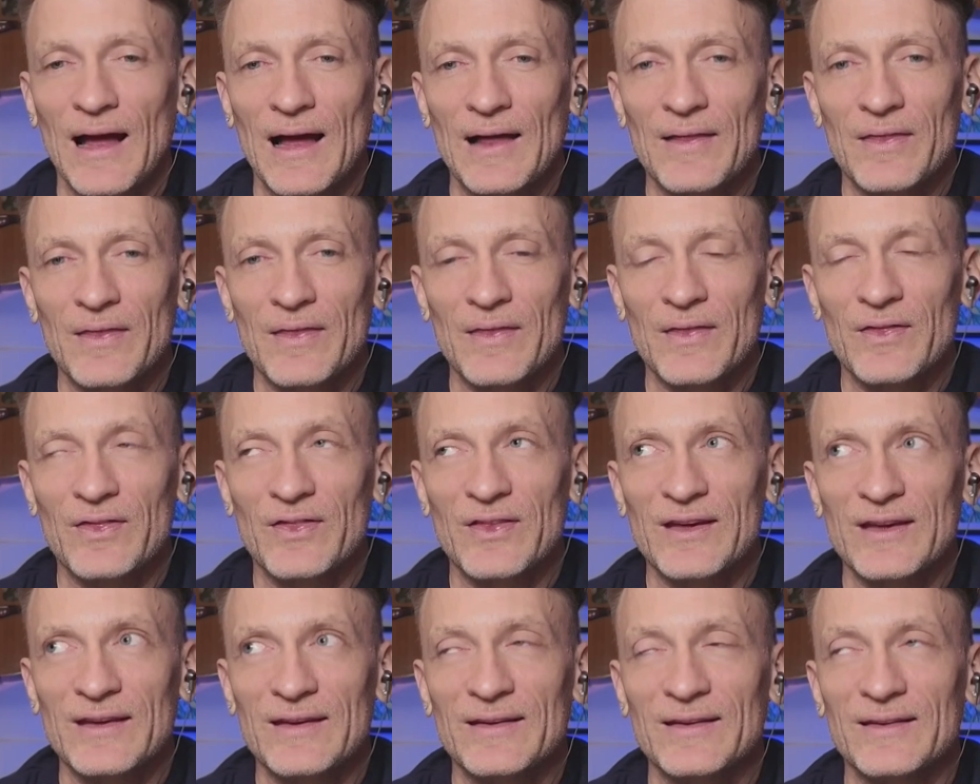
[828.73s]

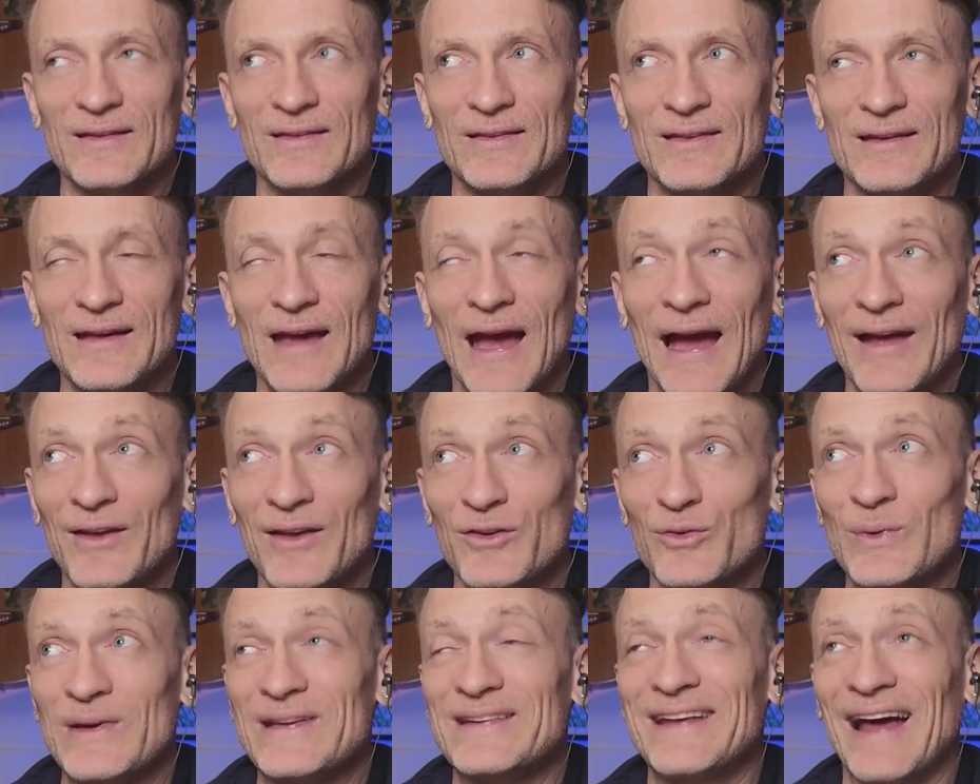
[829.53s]

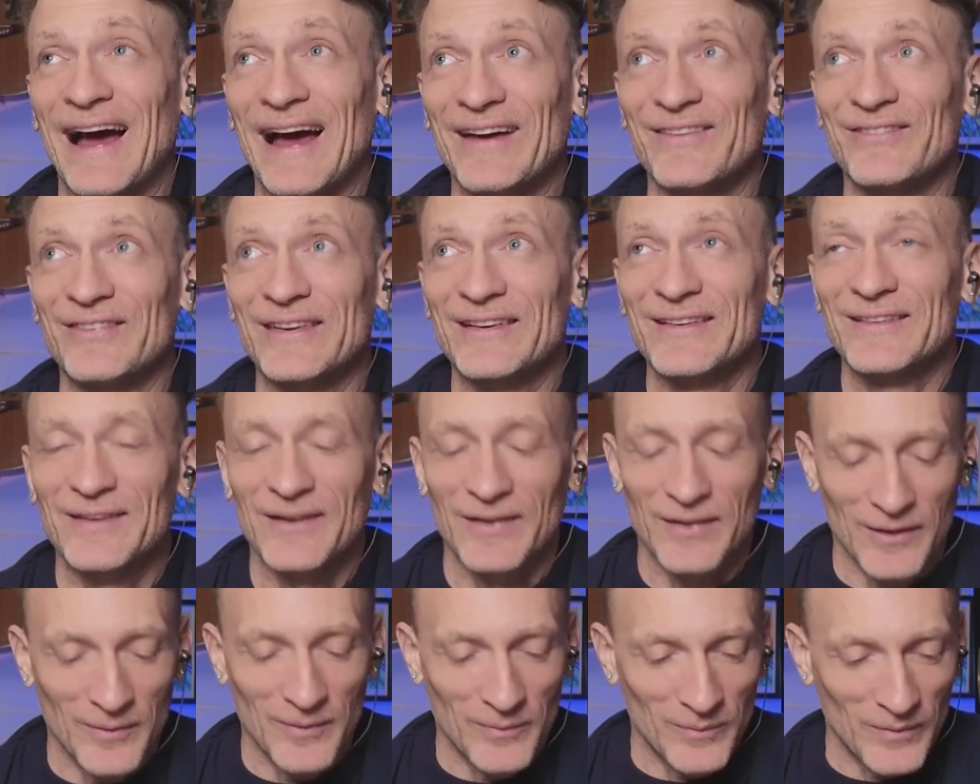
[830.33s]
As we dive
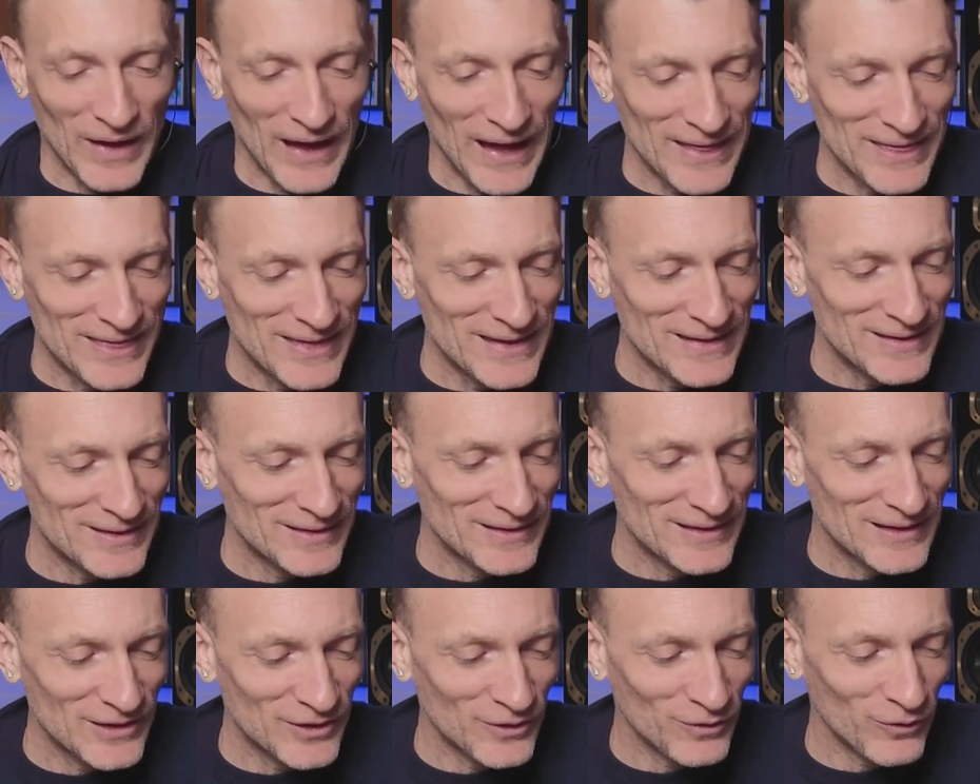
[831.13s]
into them,
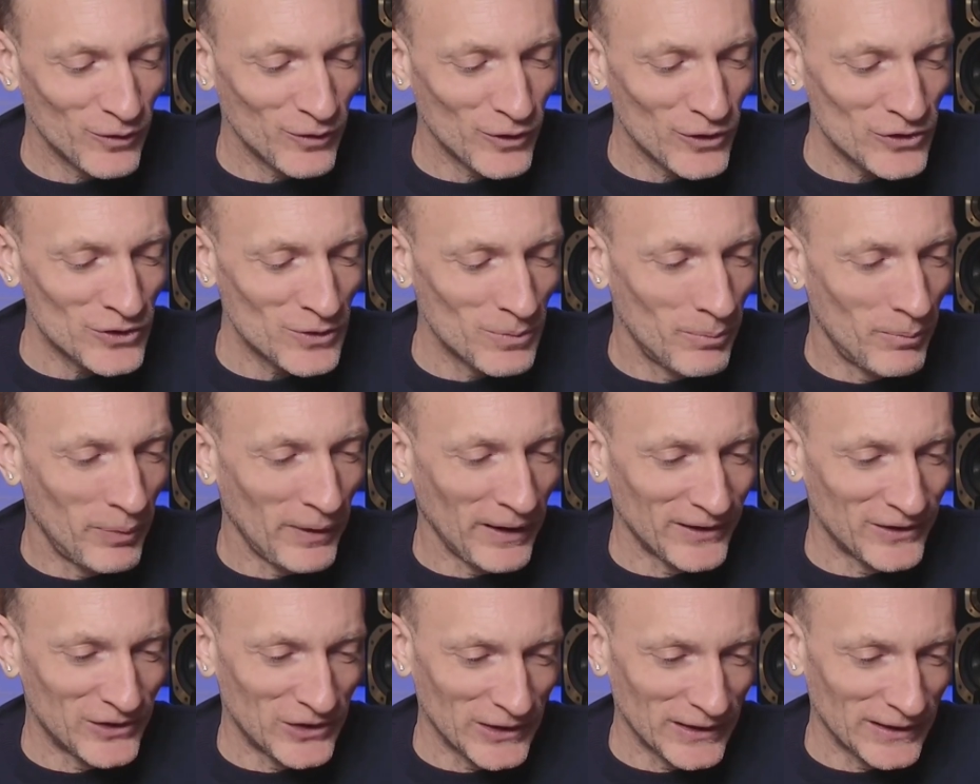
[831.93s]
this first
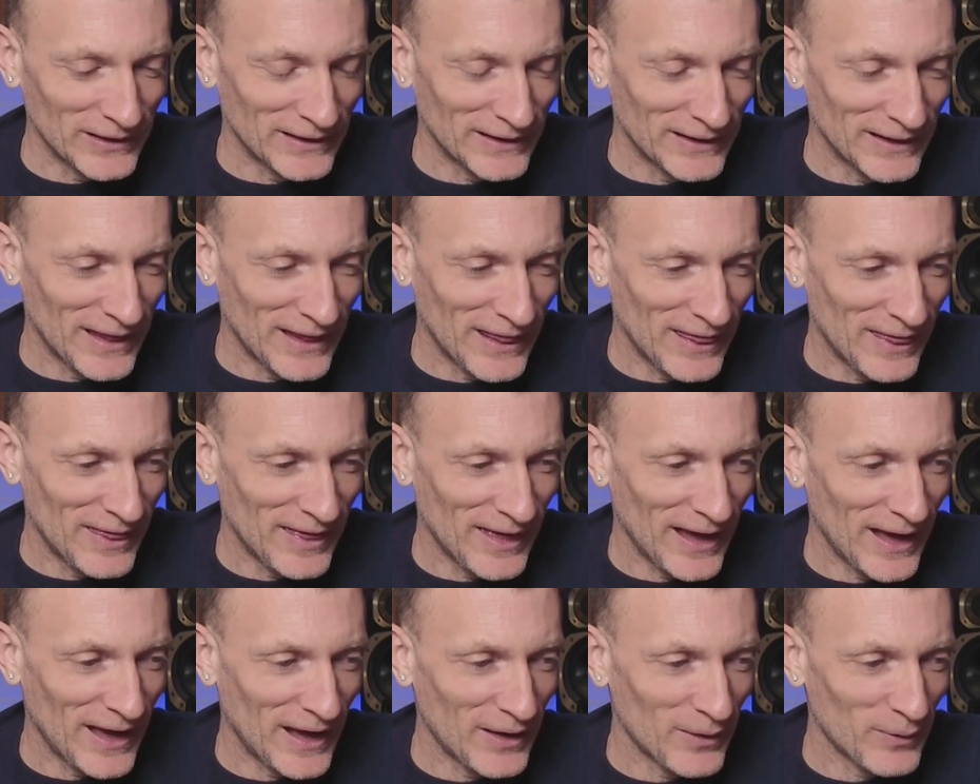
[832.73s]
budget
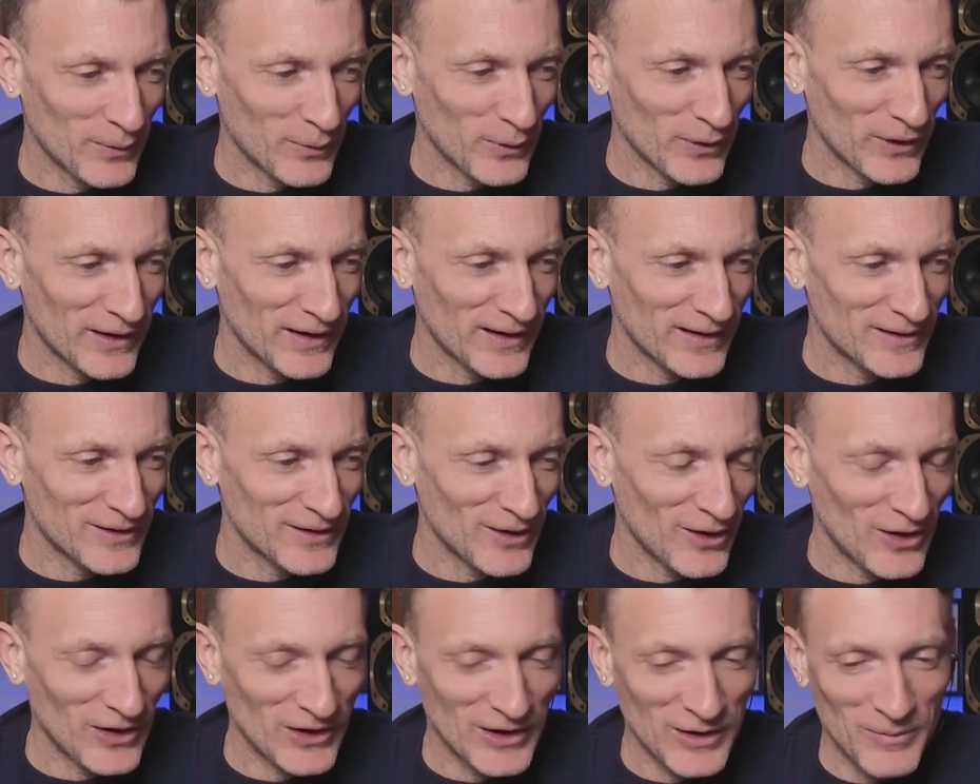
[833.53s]
that we're going
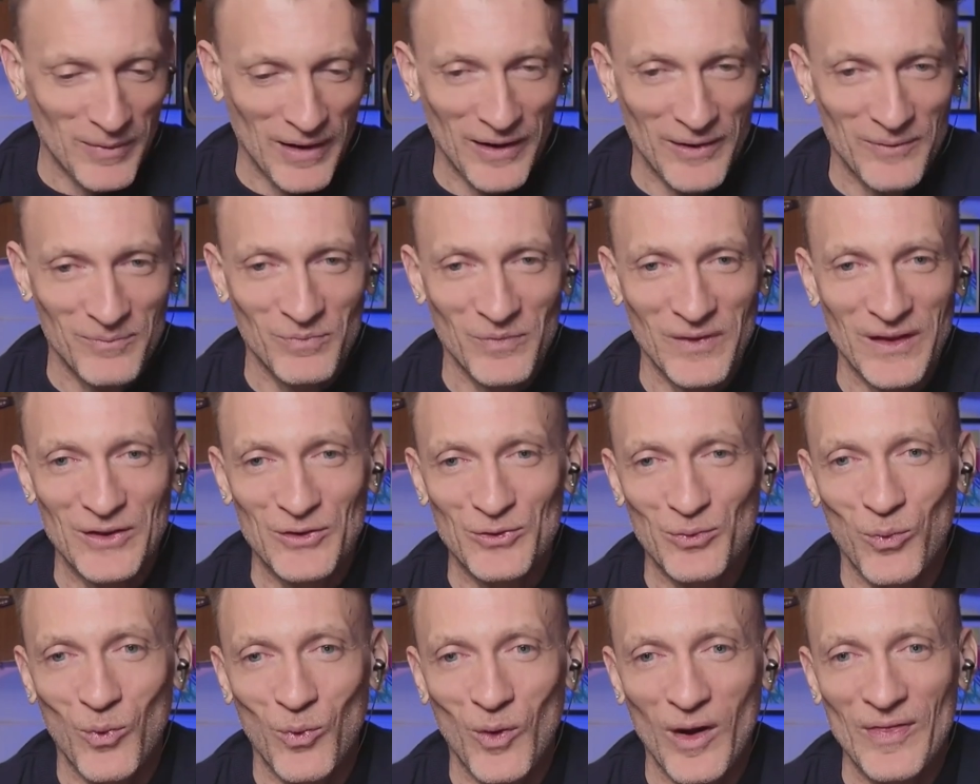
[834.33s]
to talk about
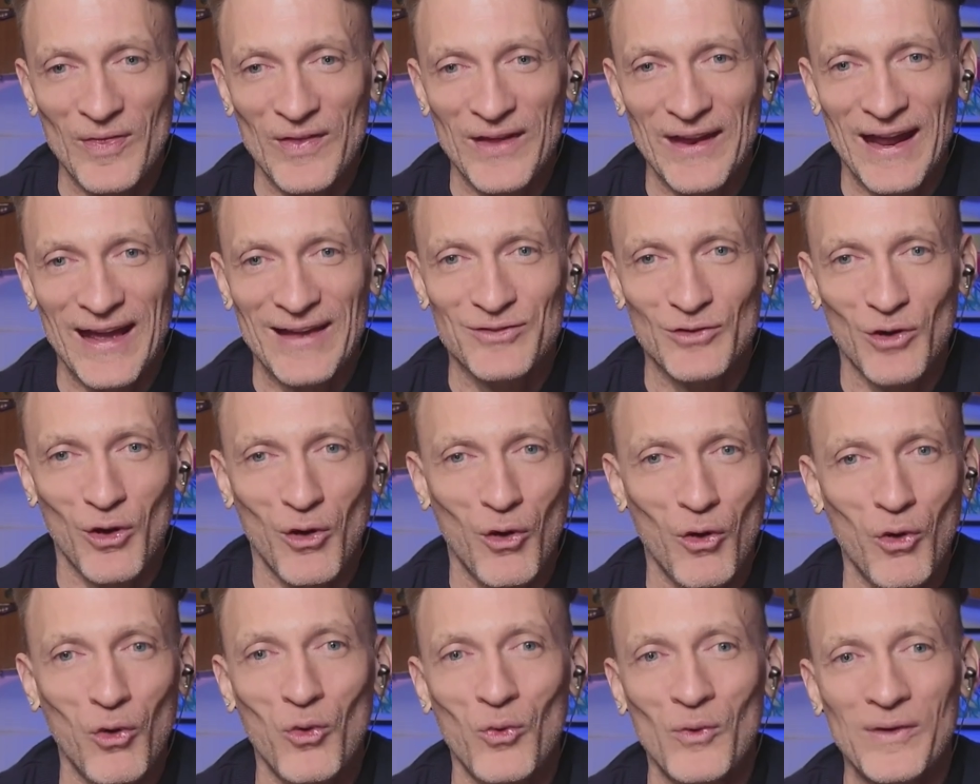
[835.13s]
is one that has
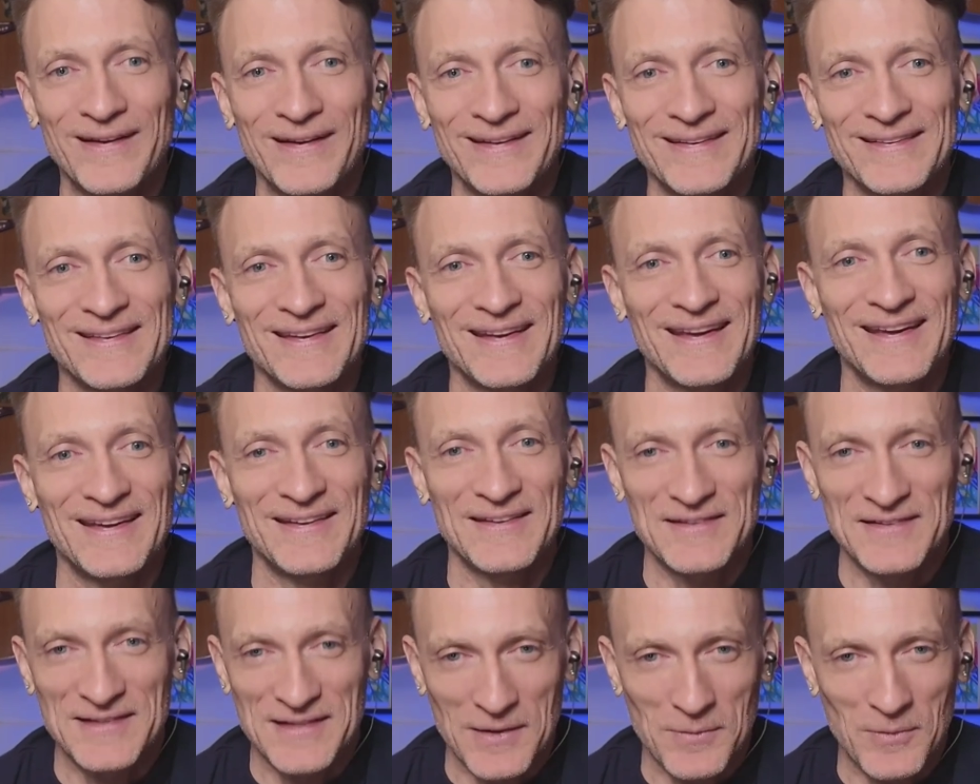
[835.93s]
always
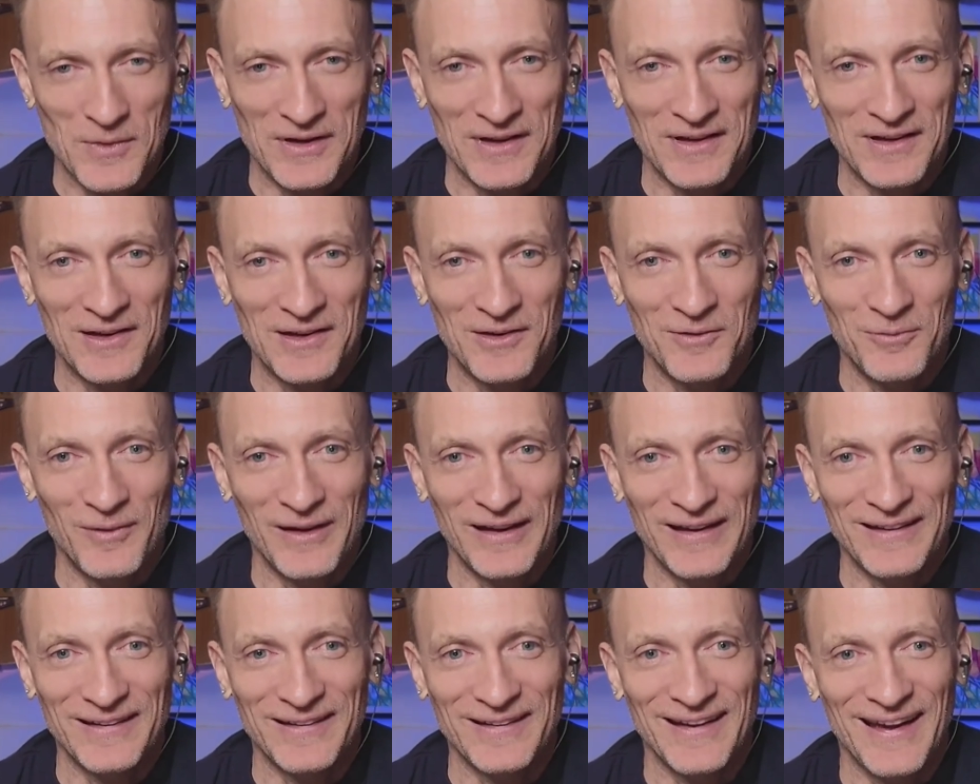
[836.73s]
intimidated
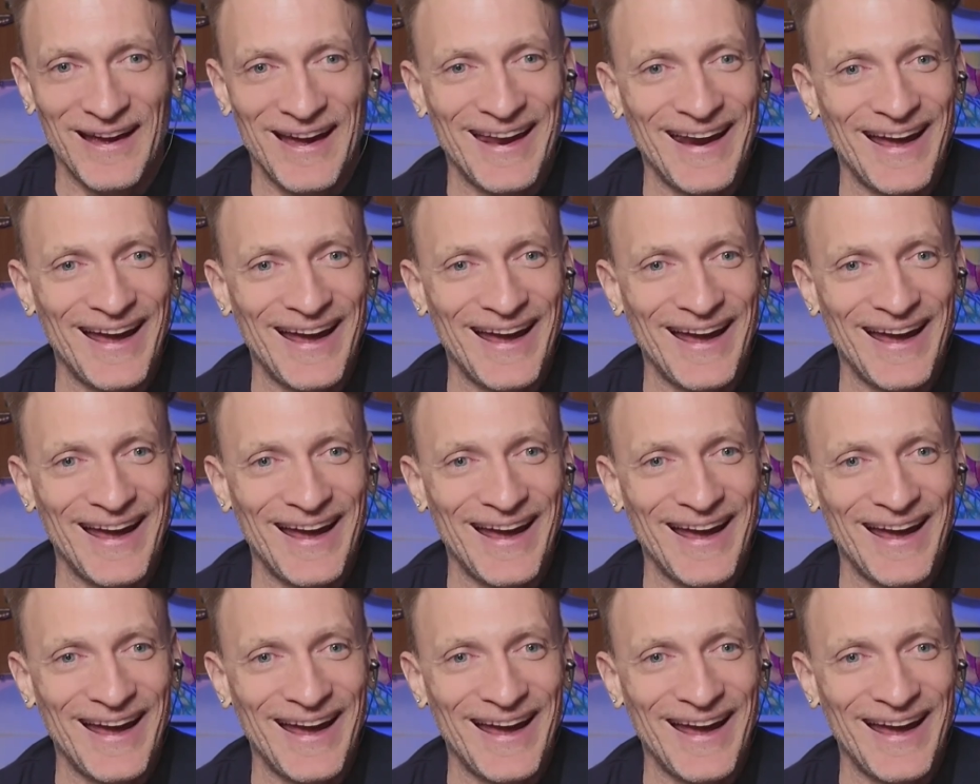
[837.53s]
me.